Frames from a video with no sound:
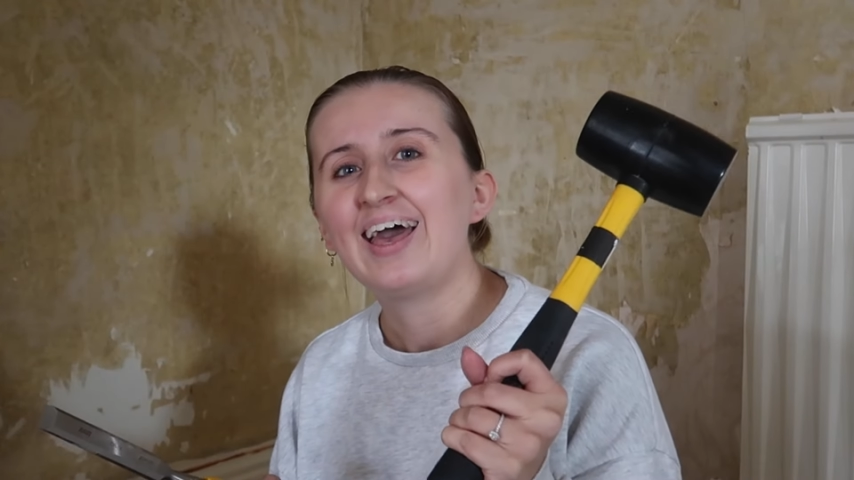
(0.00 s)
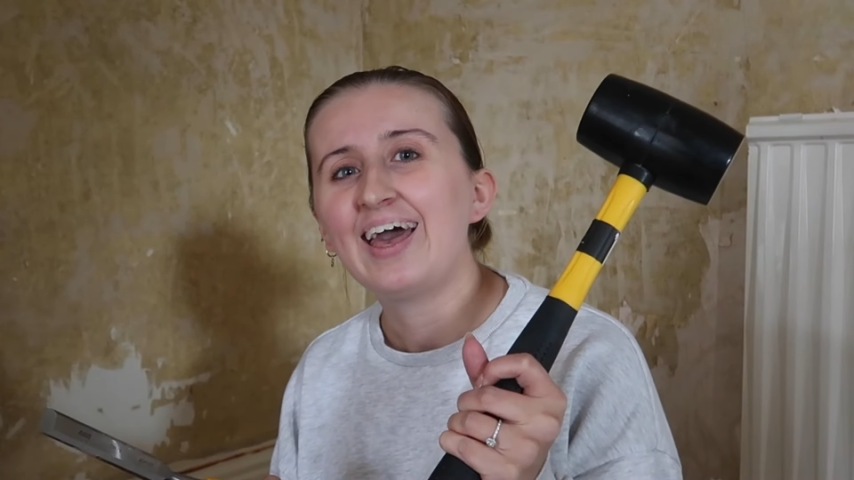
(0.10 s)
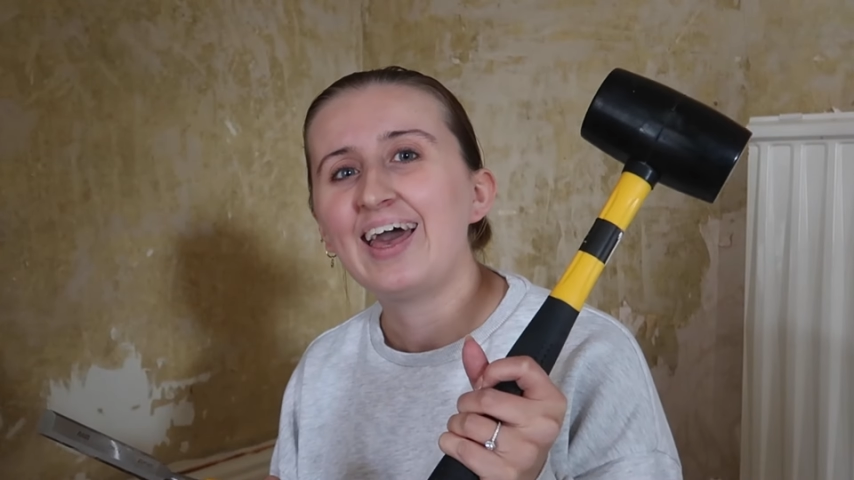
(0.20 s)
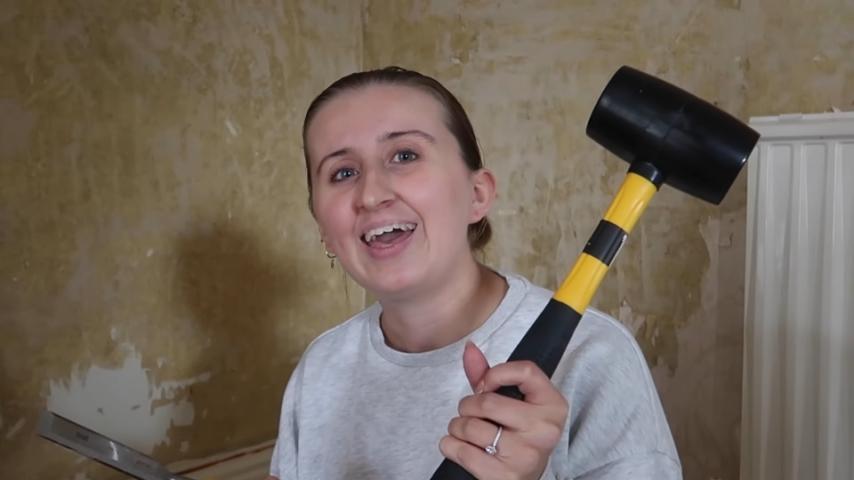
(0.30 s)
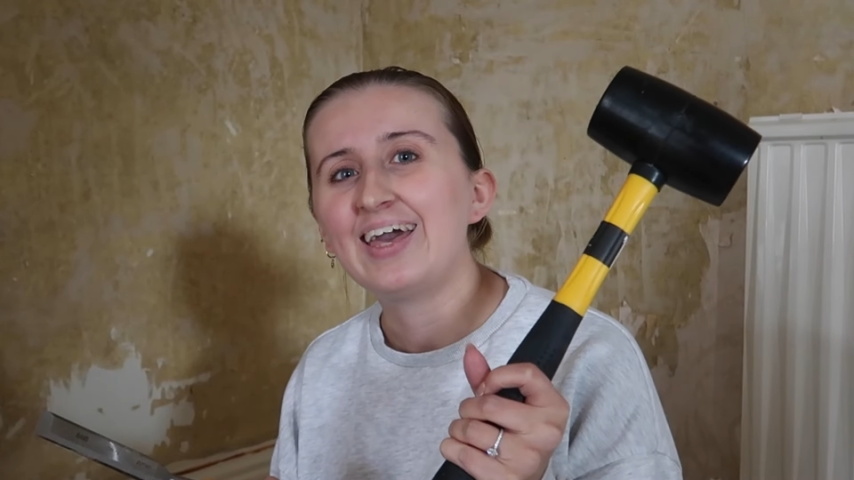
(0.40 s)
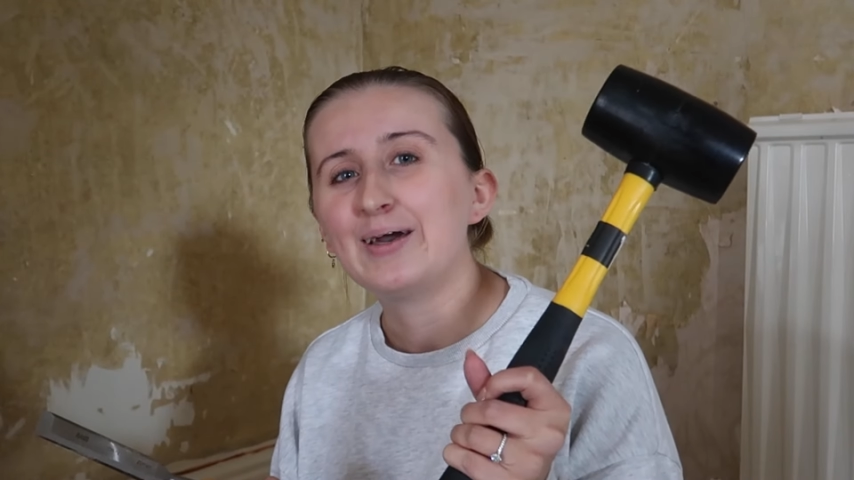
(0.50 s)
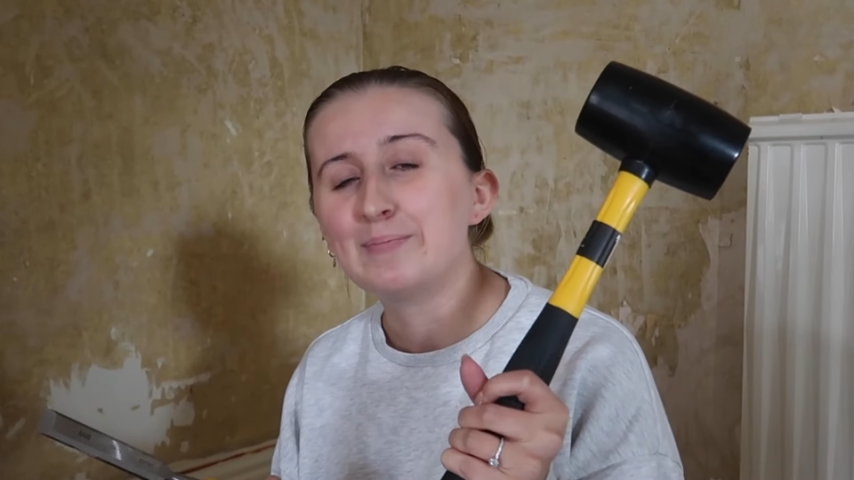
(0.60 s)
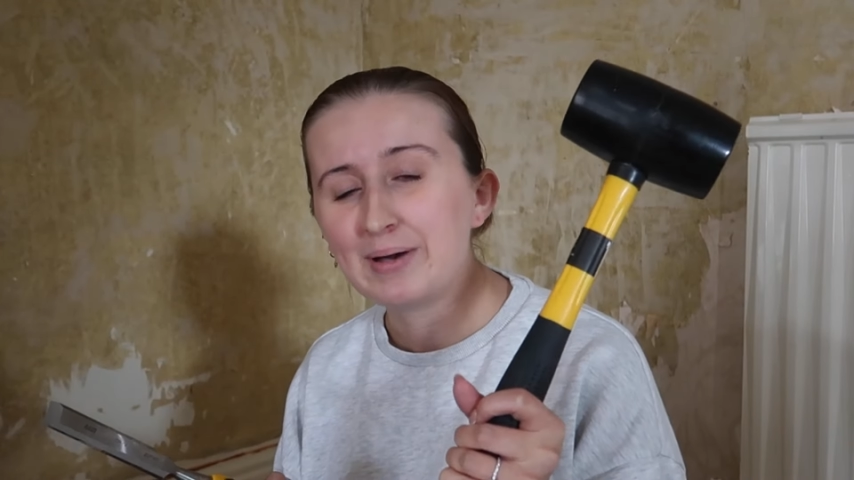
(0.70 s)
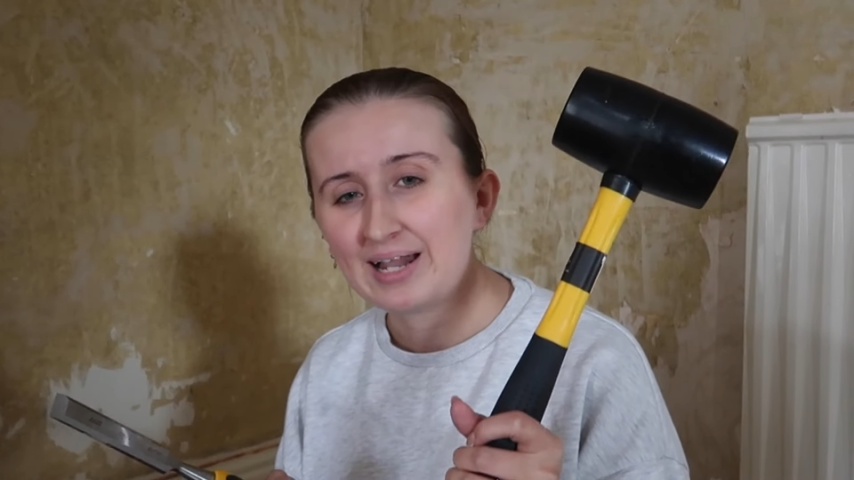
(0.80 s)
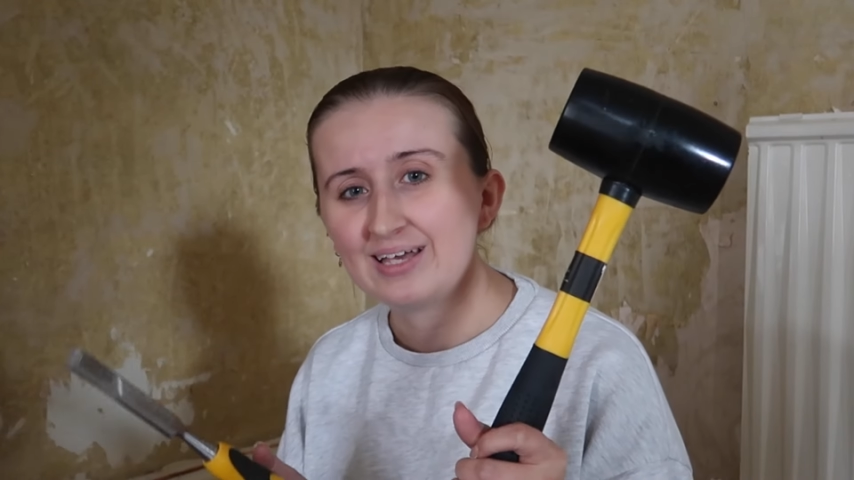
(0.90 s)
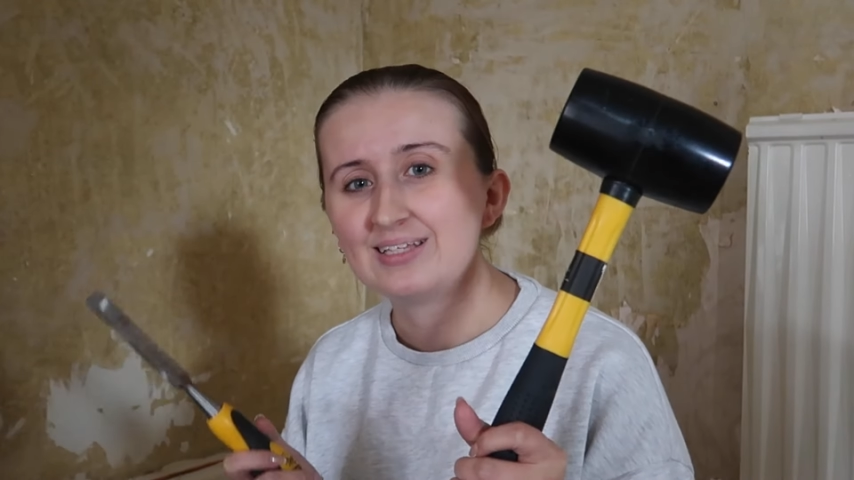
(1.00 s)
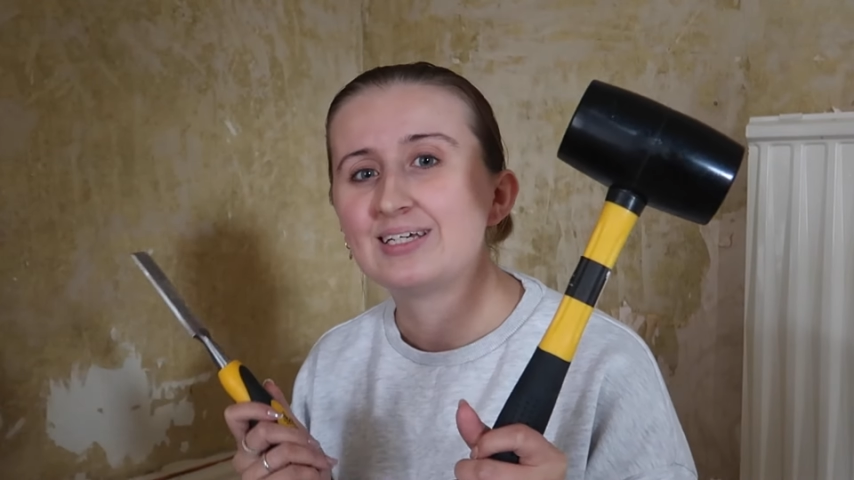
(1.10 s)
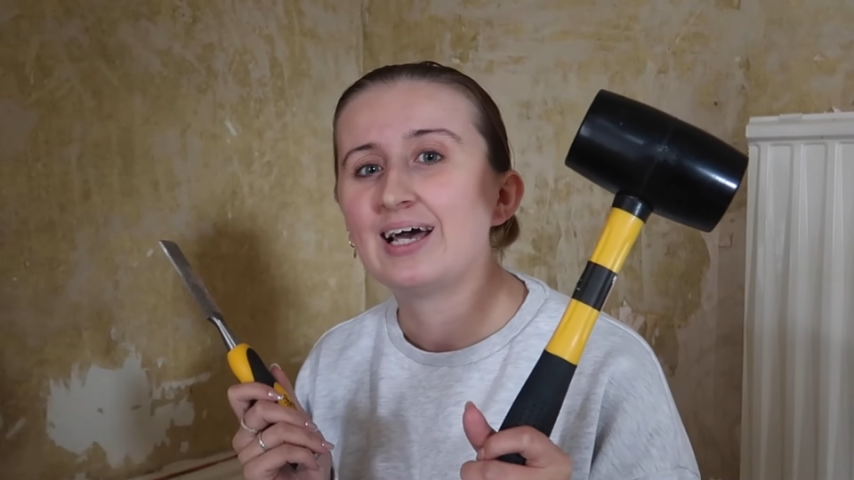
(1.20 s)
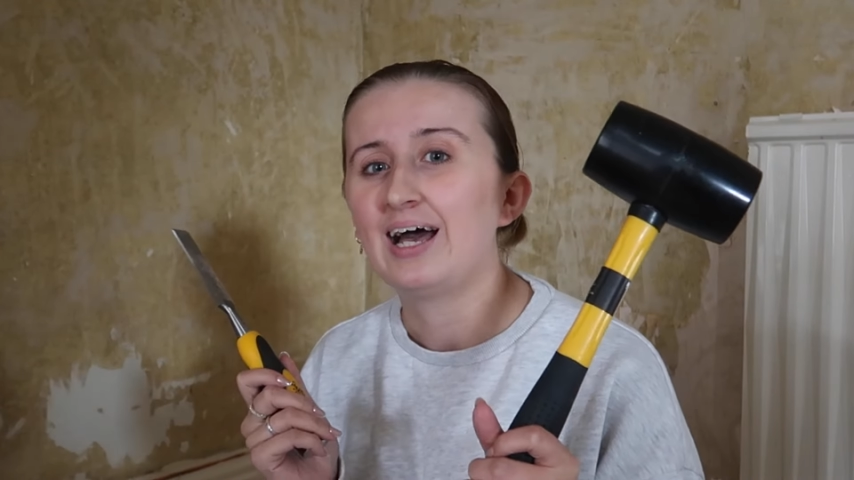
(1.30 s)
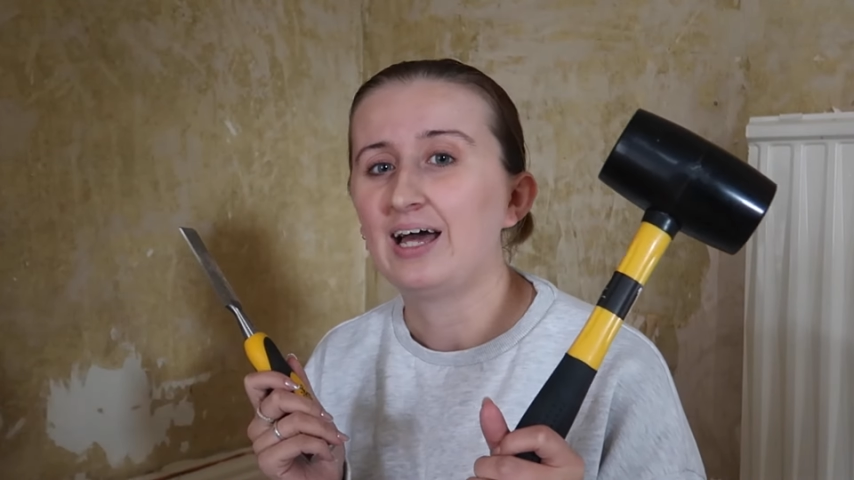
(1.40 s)
a mallet
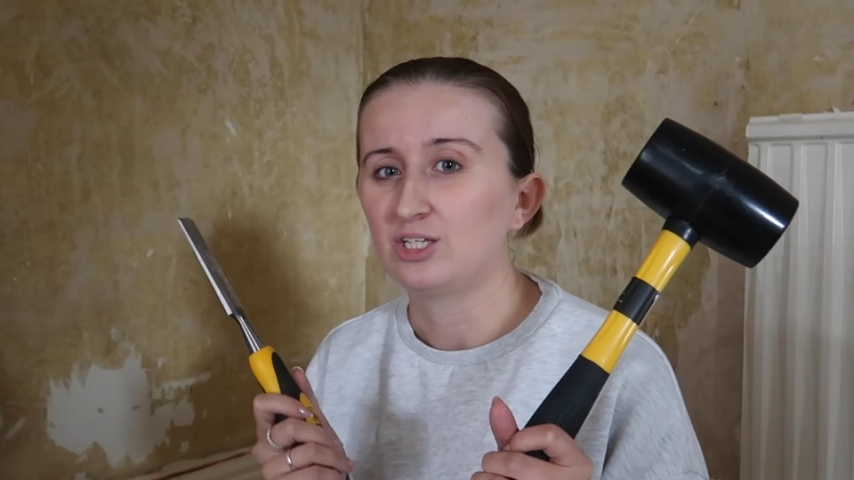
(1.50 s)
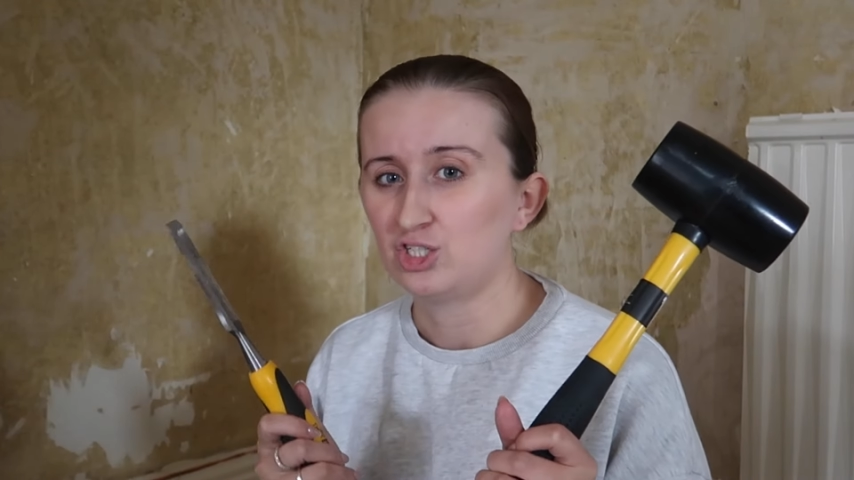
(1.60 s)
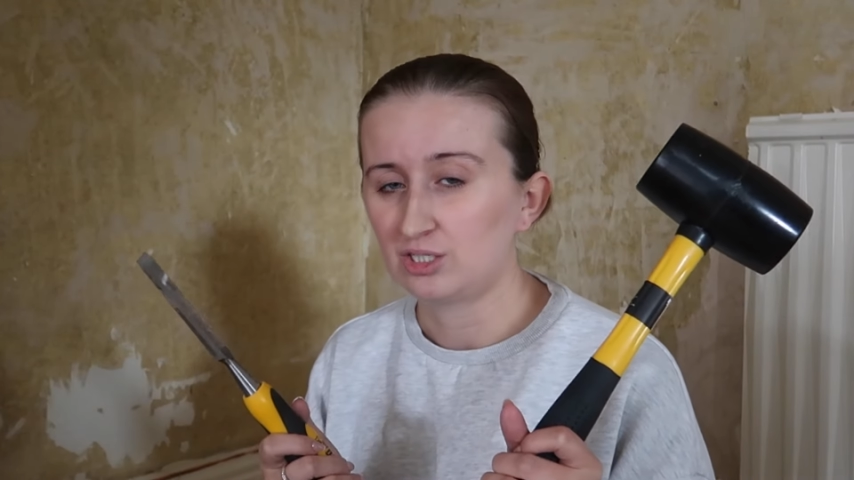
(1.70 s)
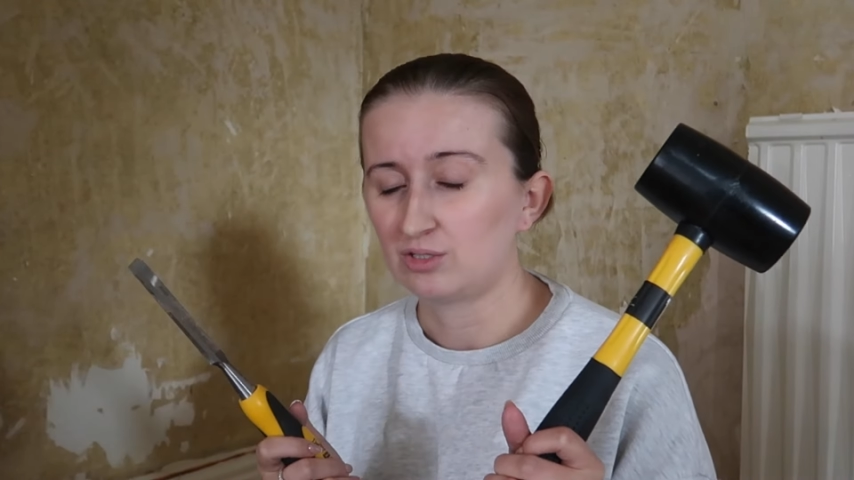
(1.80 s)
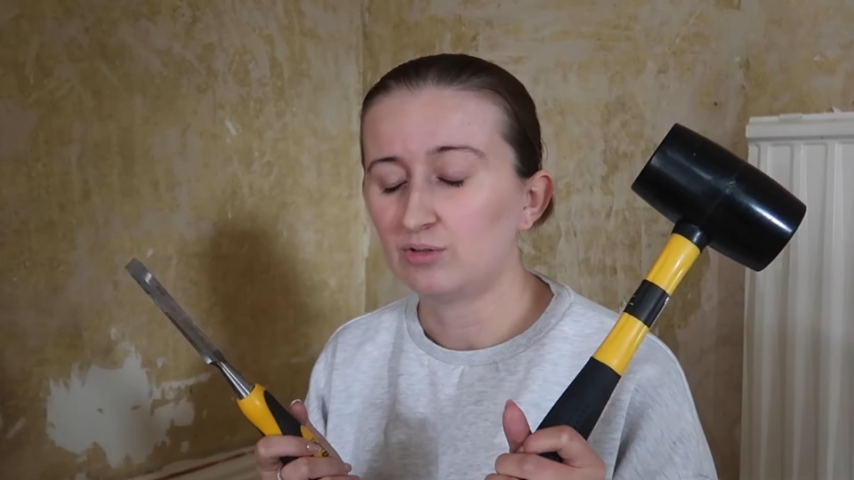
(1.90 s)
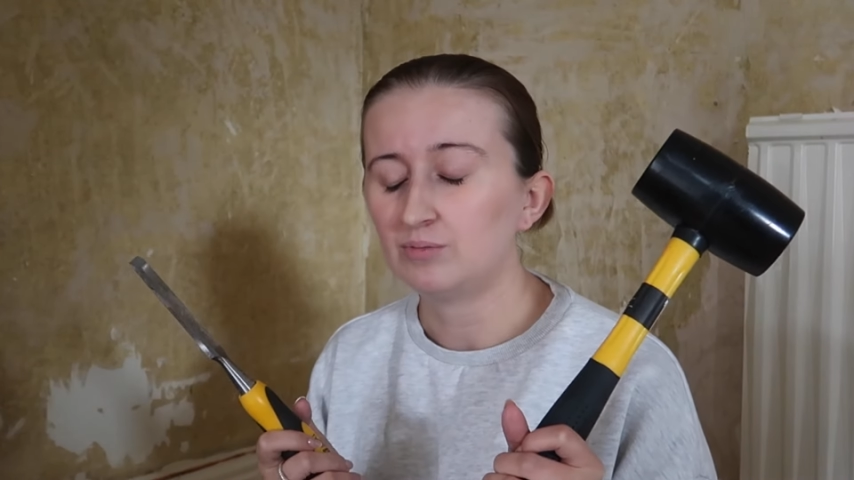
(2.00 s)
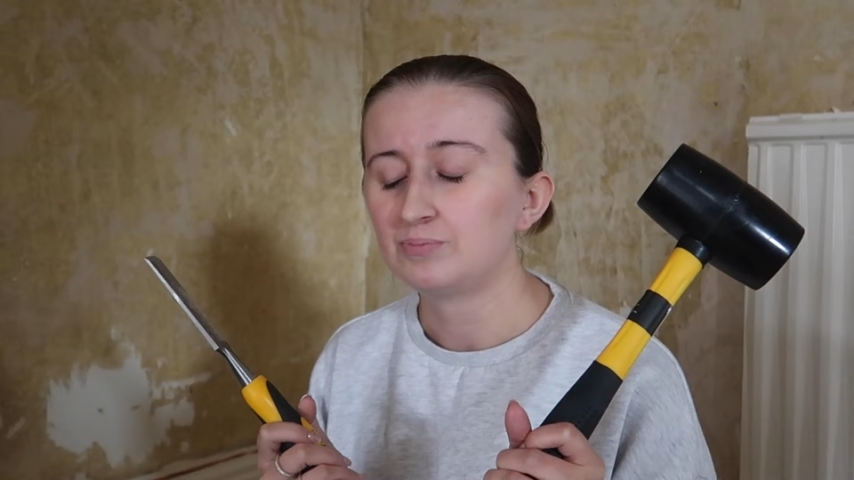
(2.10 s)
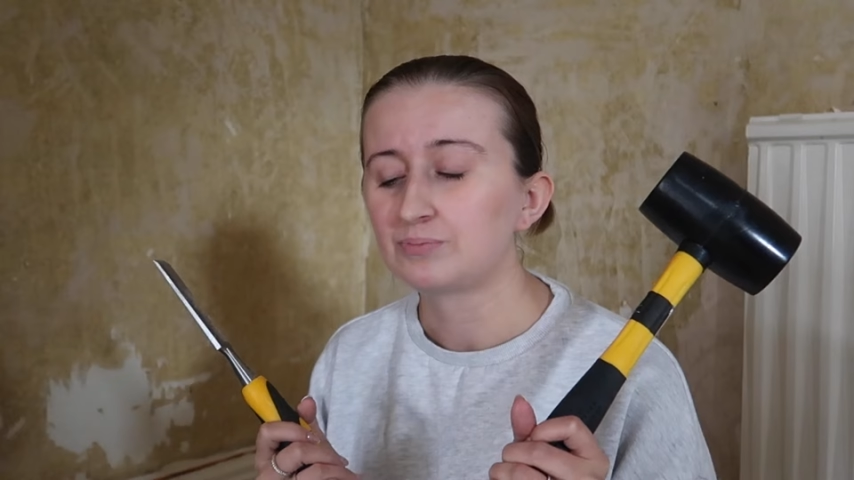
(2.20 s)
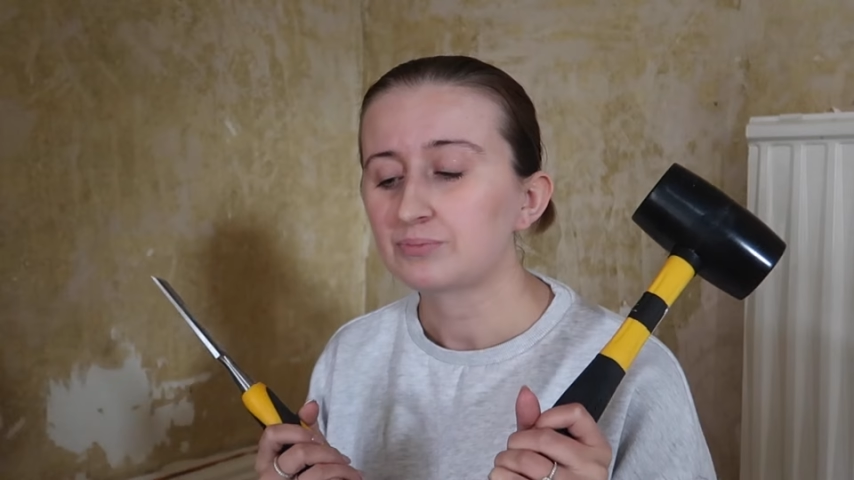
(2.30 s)
and a chisel,